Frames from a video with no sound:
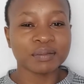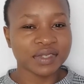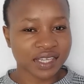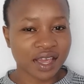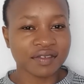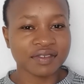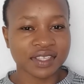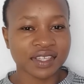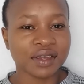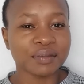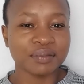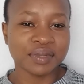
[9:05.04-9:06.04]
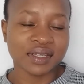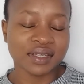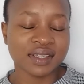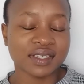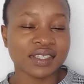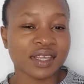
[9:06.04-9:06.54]
tough it can
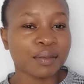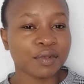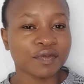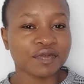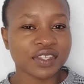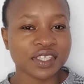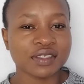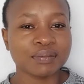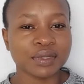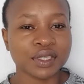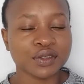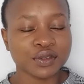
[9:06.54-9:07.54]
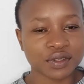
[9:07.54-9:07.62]
be in some of these big